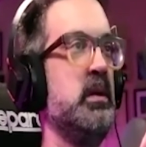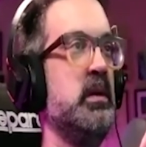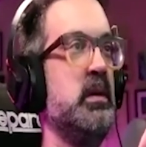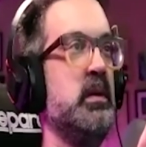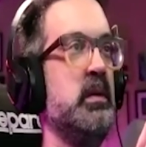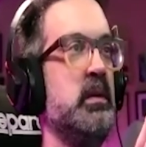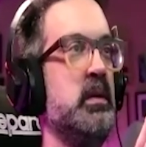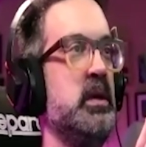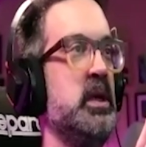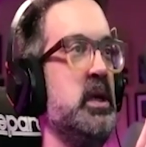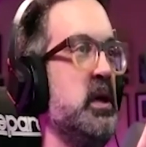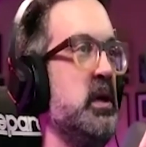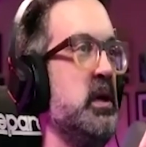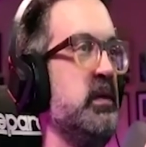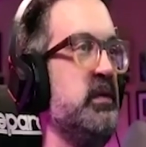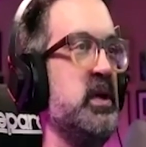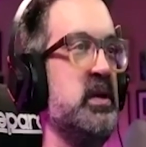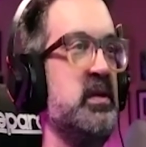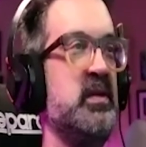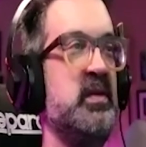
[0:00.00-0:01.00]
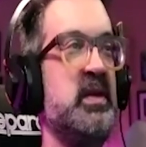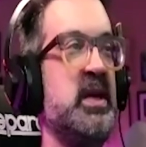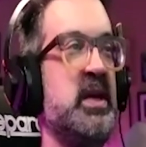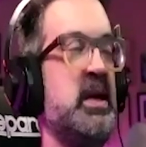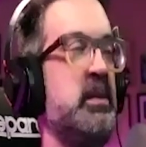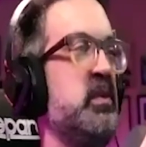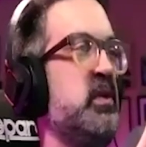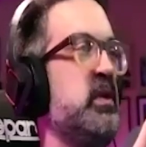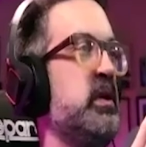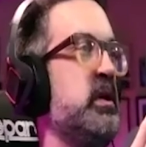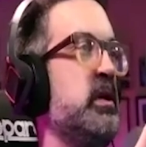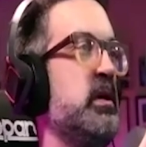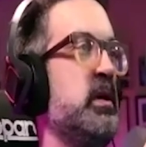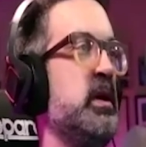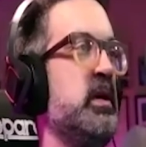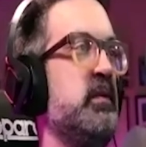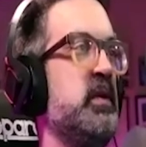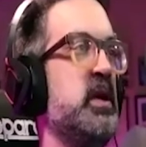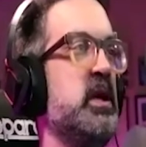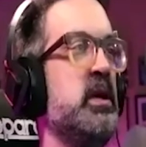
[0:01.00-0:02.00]
you know, I've done Samsung, I've
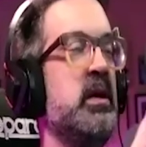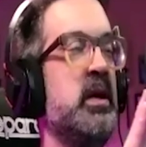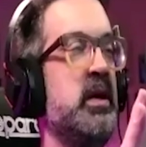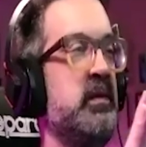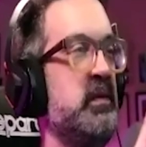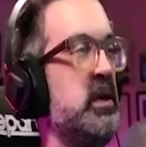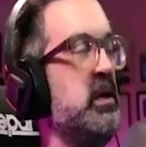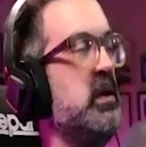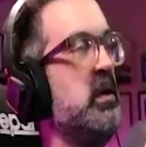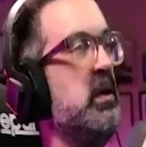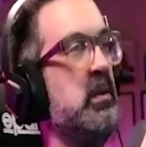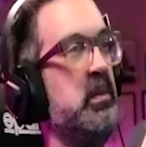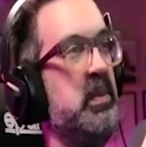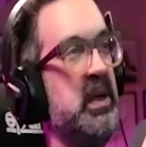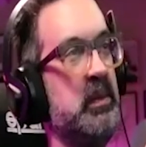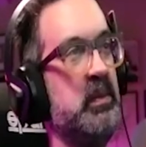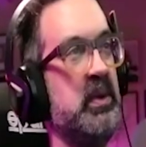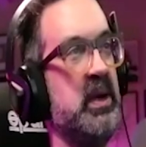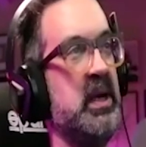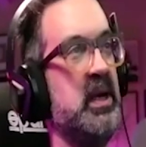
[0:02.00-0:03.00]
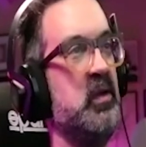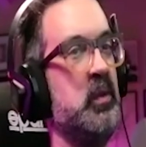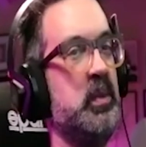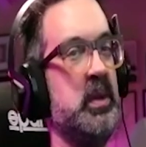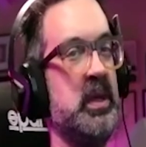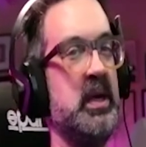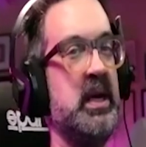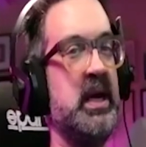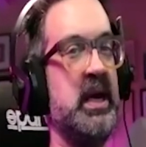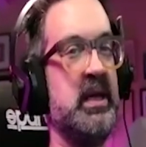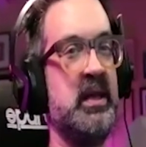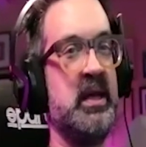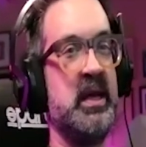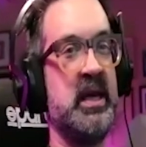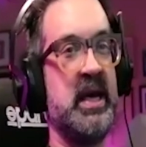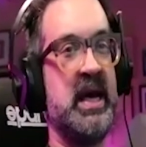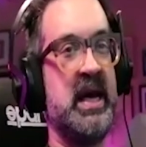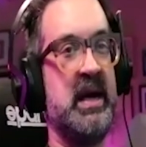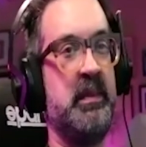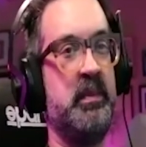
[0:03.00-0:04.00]
done, I've done all the big brands, but I think
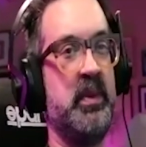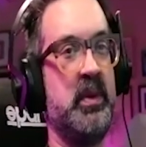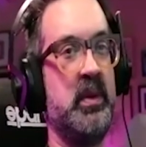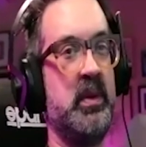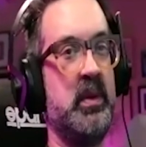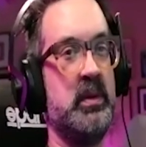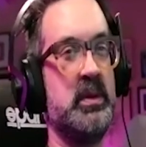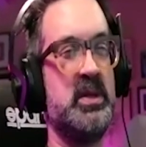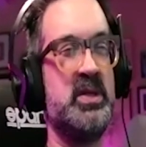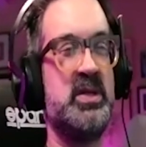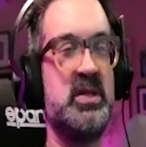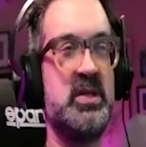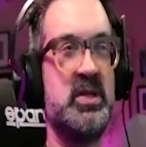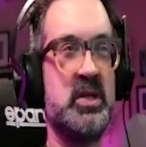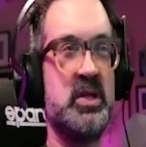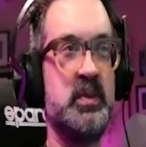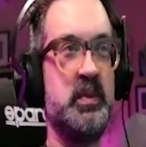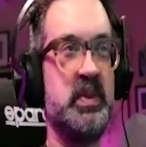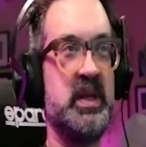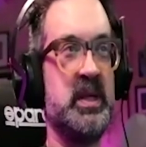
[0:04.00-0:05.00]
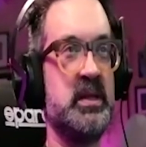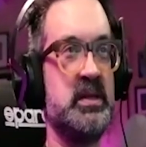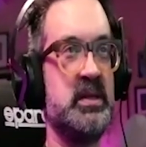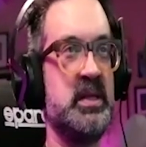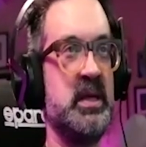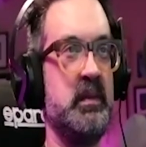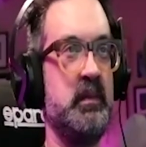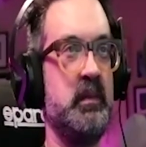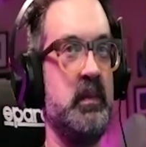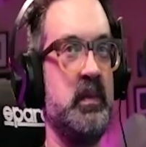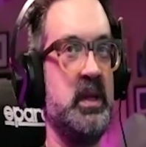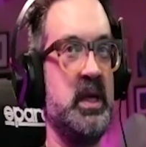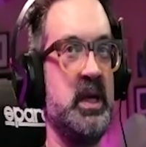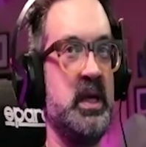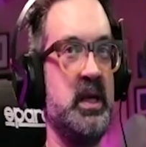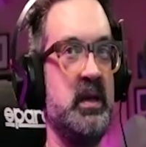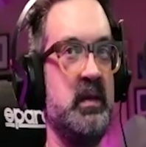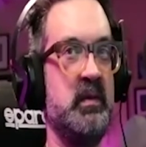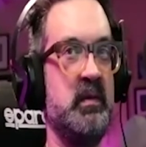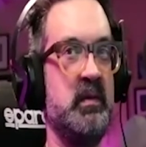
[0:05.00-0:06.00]
Apple, just because they,
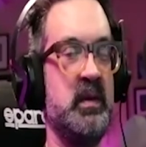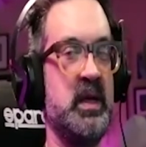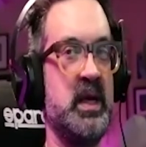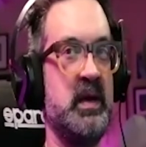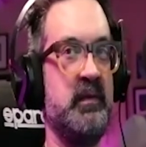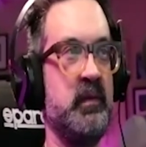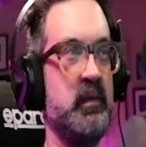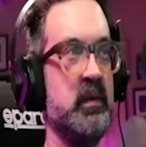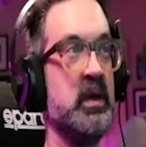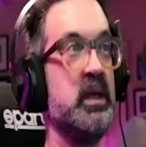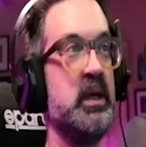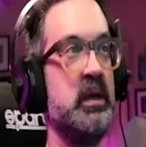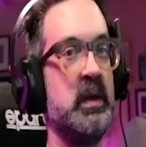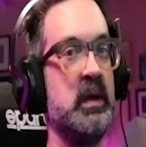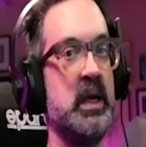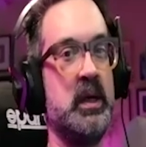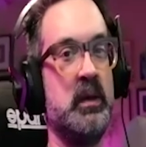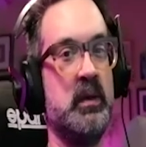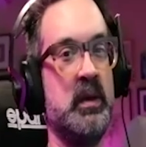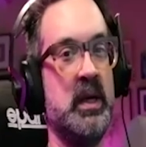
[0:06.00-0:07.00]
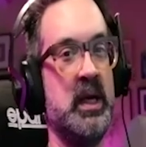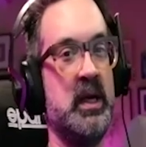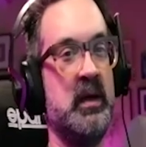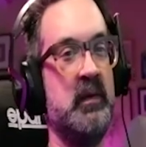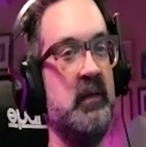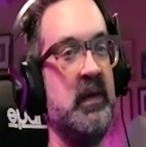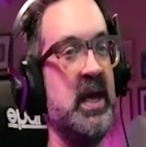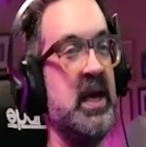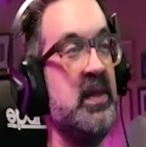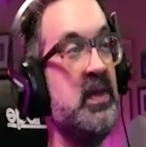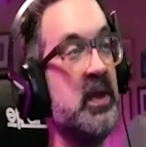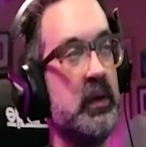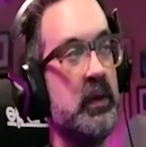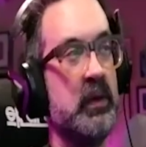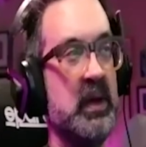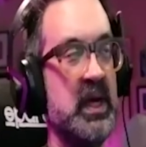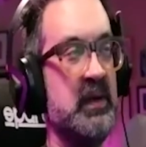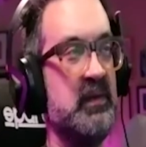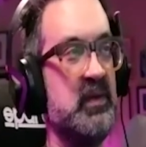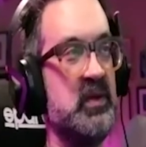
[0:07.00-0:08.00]
they, they have really great creative, and the
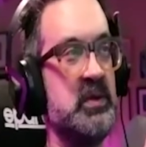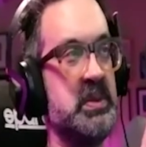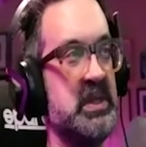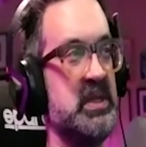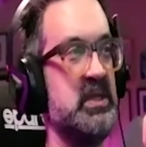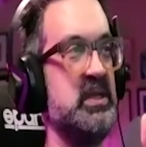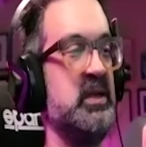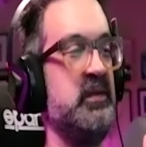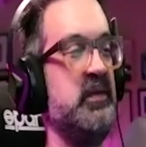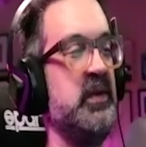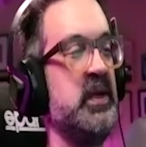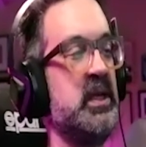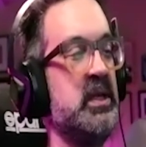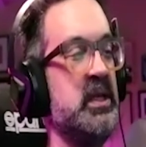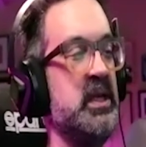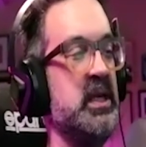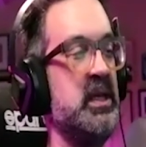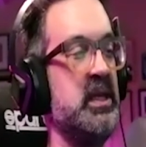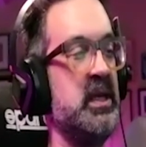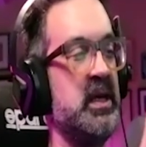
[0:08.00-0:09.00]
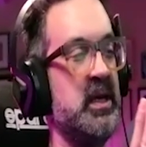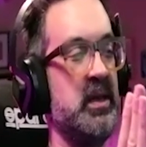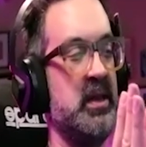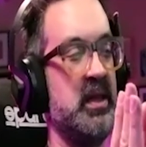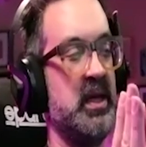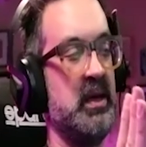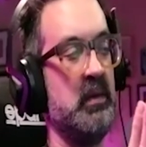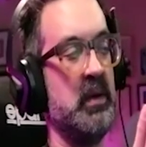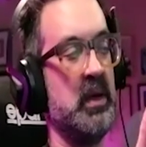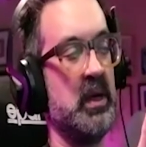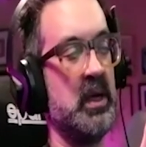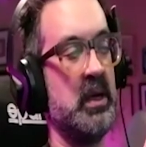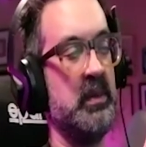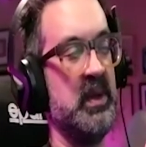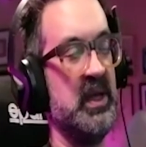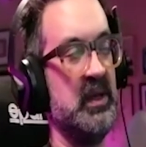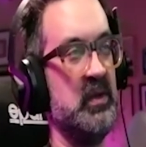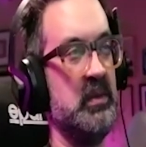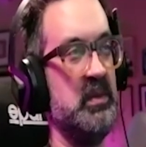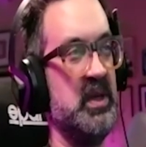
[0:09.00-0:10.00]
creative specifically that they were coming
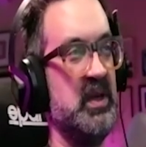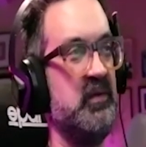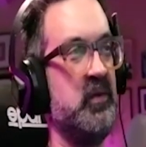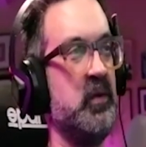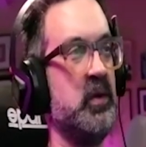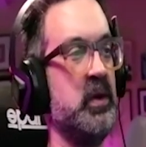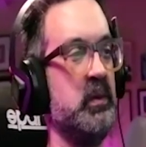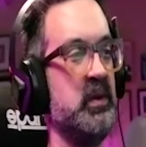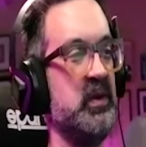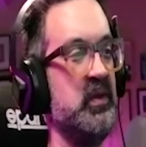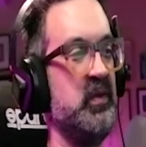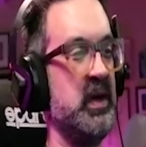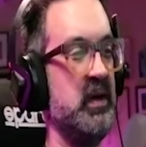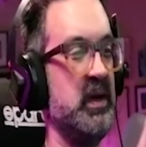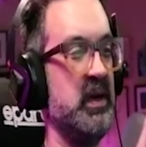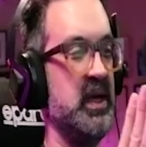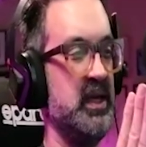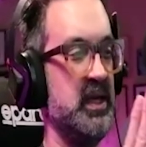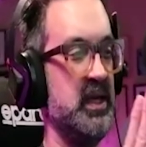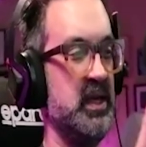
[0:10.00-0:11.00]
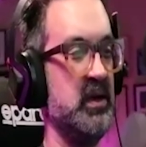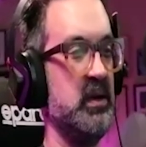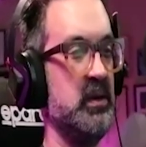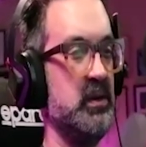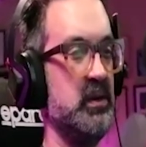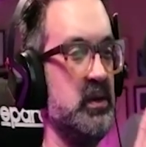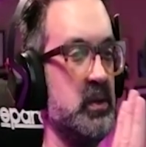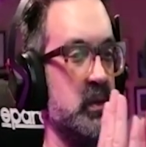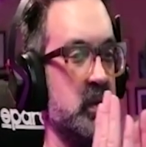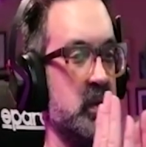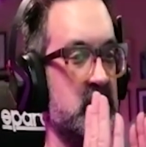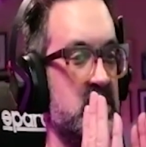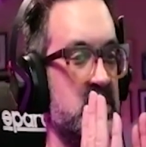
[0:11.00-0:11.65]
to me for was very geared towards